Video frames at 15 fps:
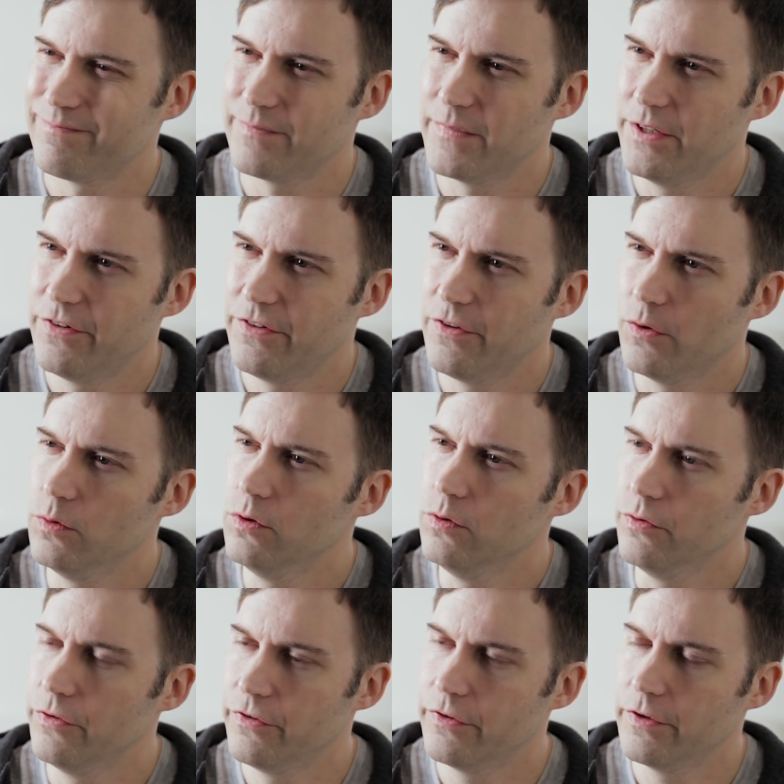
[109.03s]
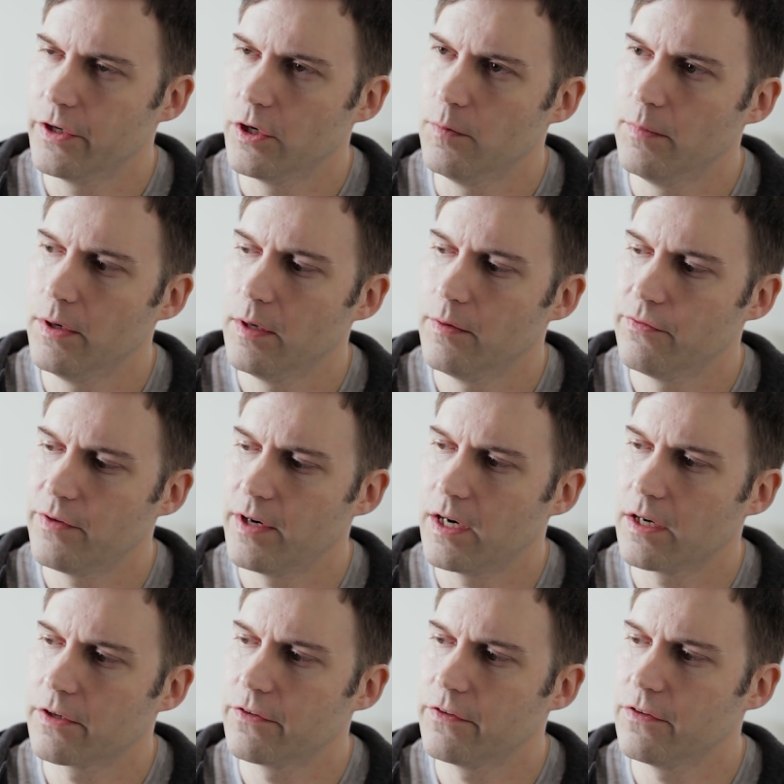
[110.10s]
It's so loose, you know. But
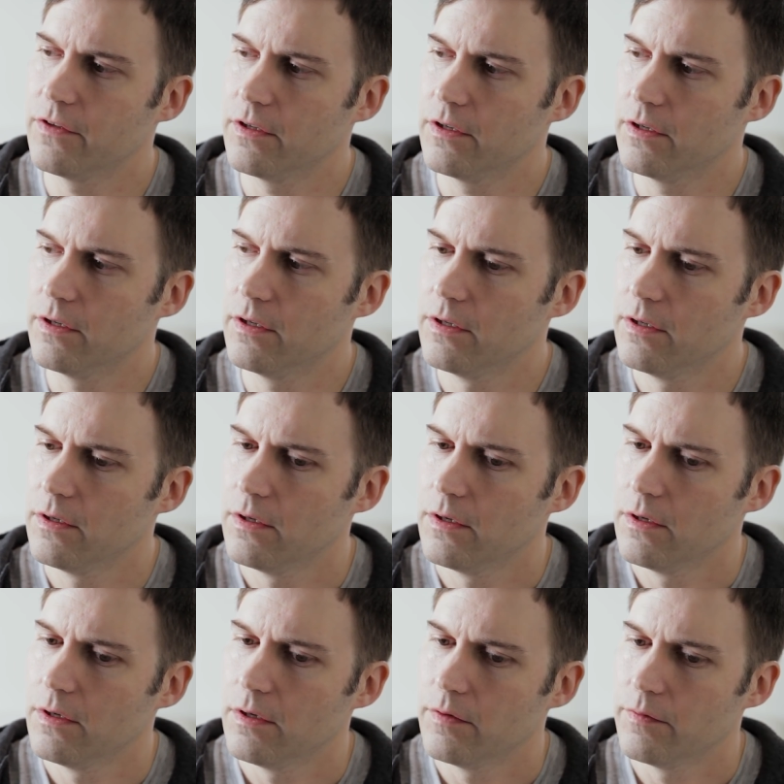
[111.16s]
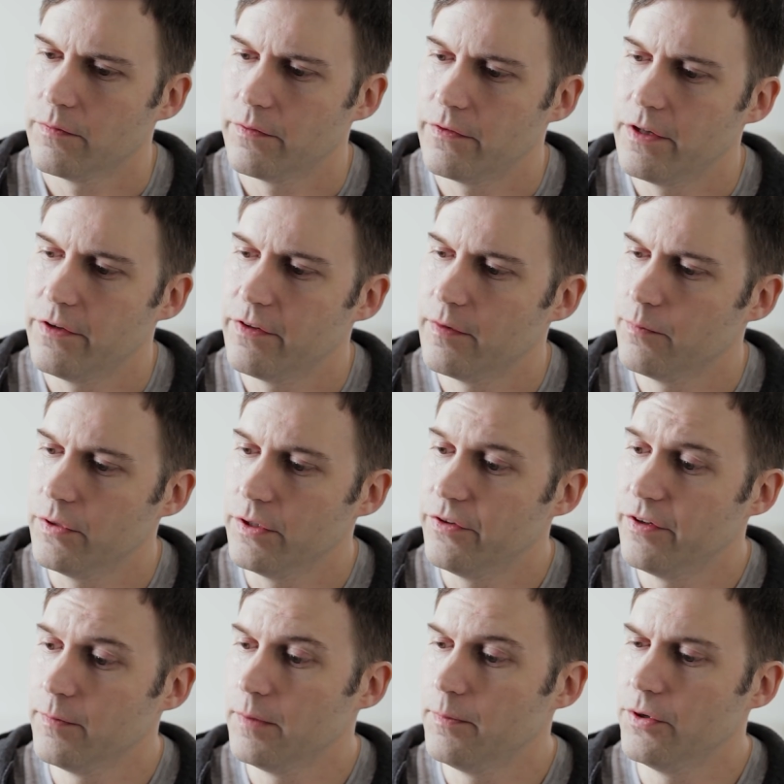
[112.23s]
Fox, uh, they simply,
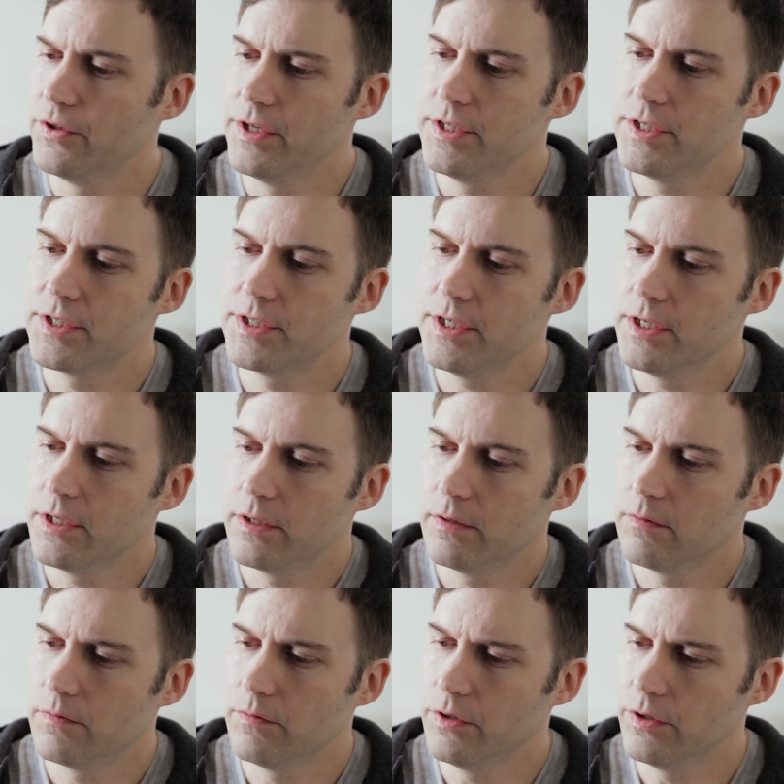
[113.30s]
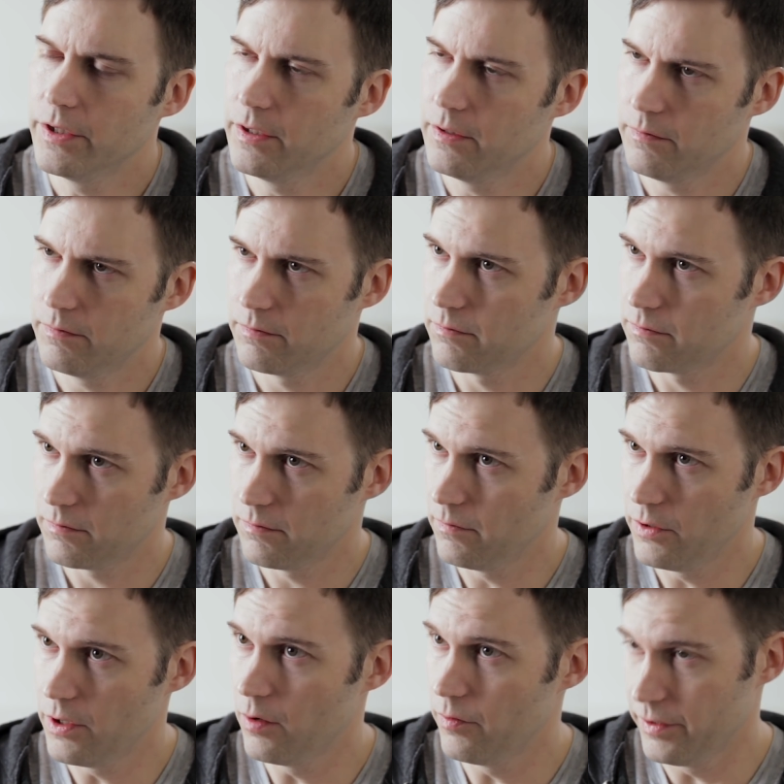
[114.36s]
simply put, they just didn't really
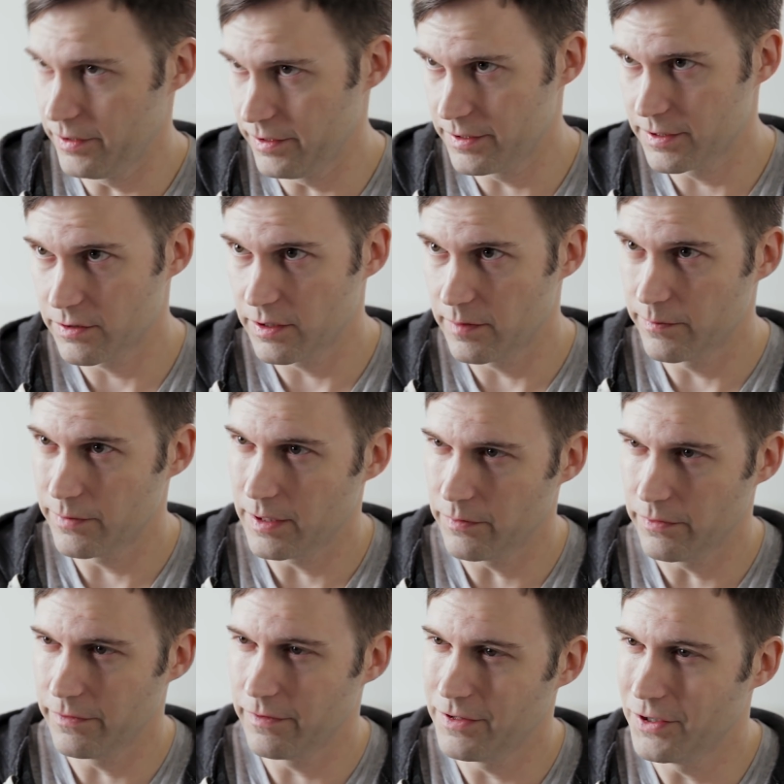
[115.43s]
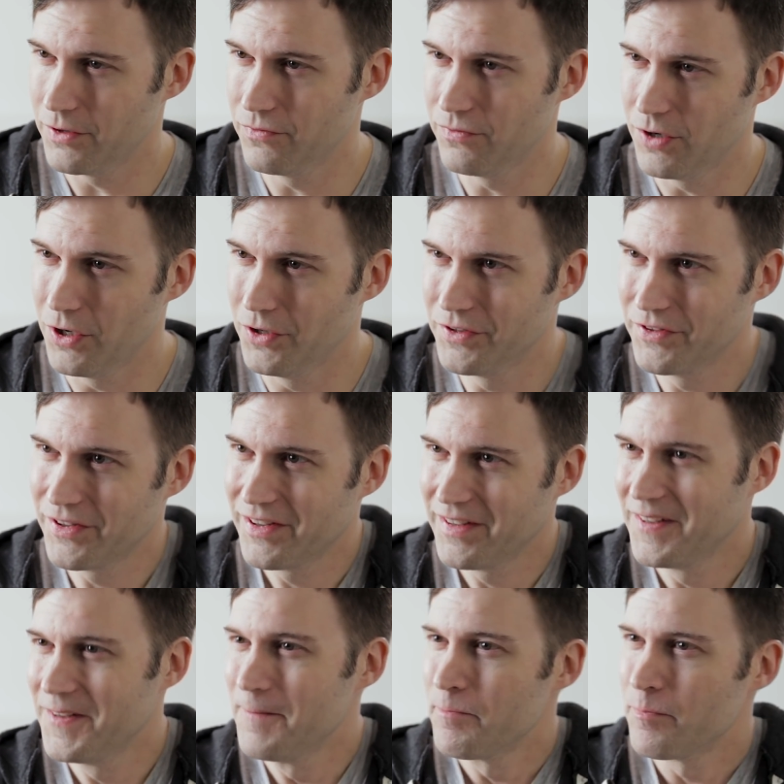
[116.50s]
know that the screenplay was in their vault
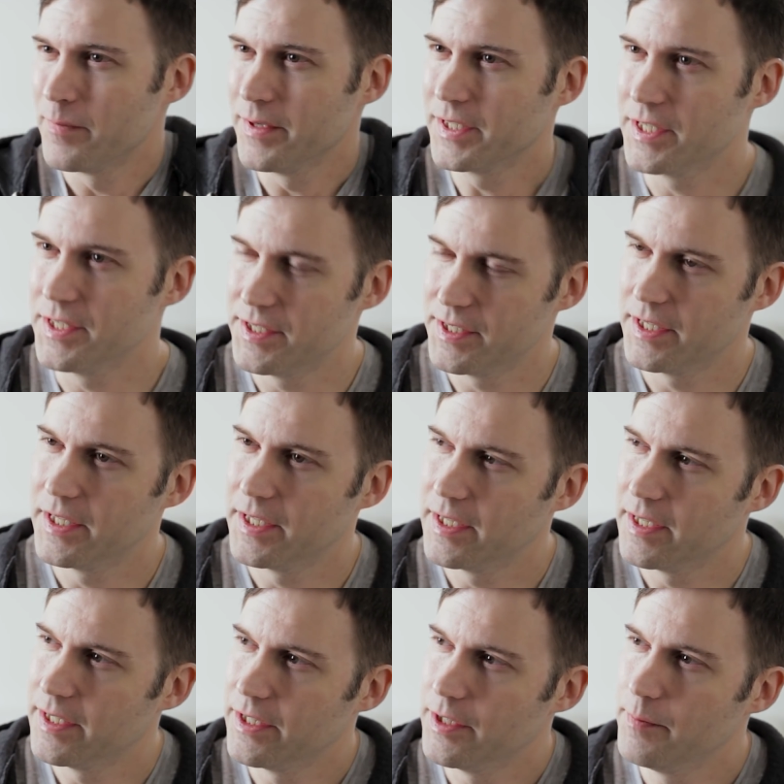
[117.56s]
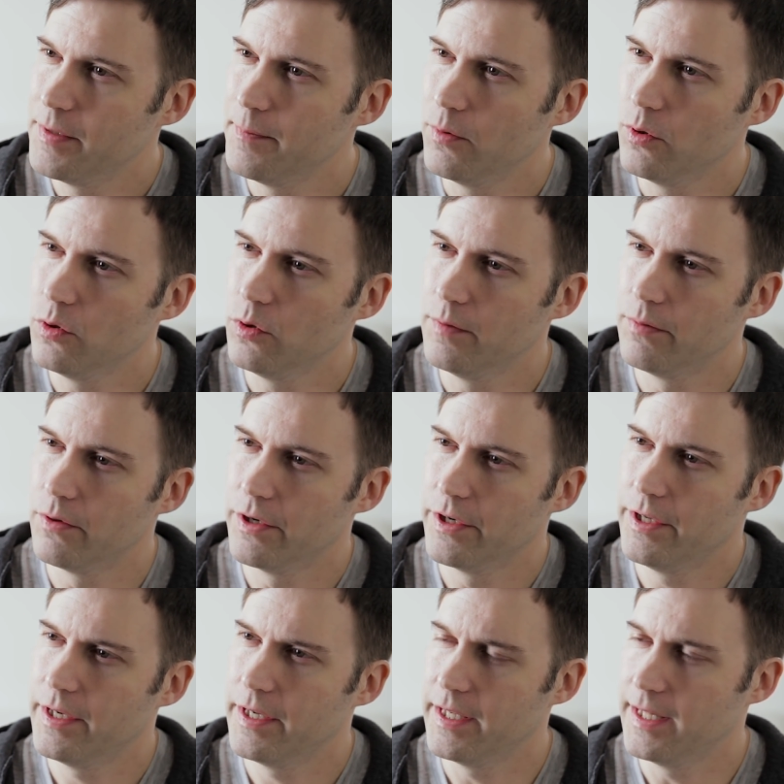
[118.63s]
because uh, the people who had brought it
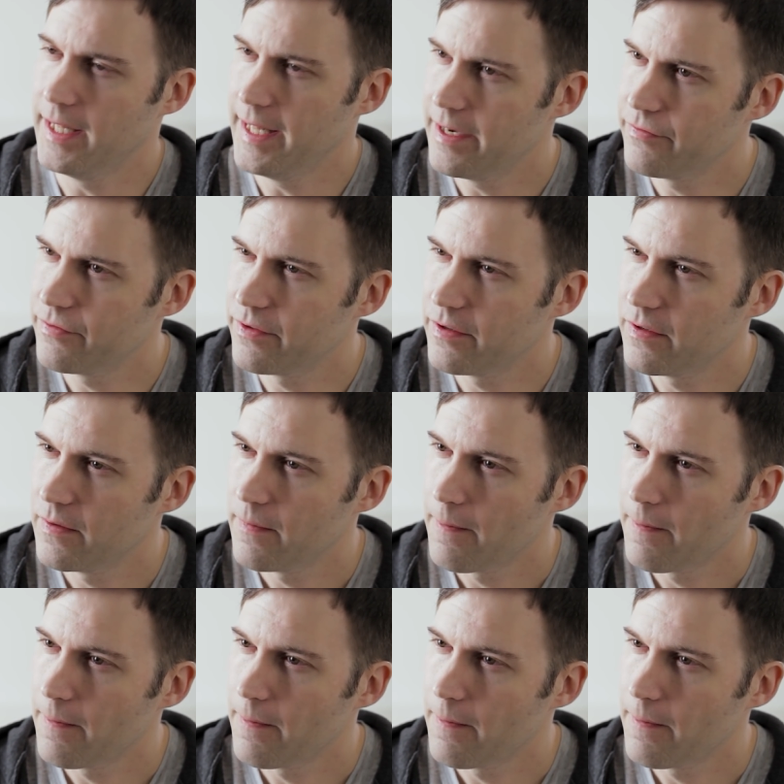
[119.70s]
in had left,